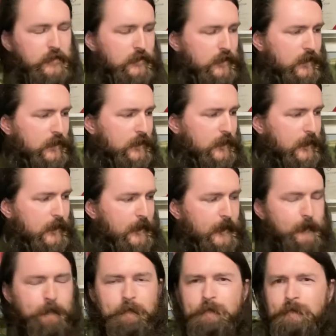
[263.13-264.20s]

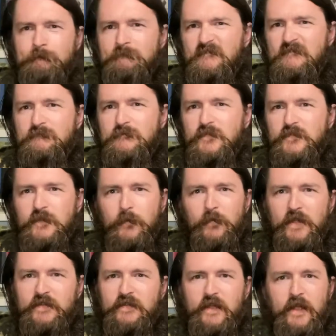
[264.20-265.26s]
then some
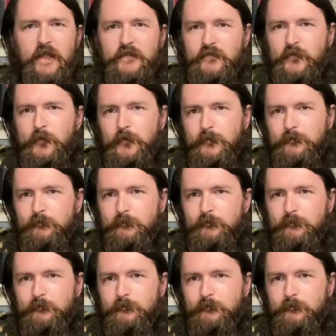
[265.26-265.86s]
SAS dude.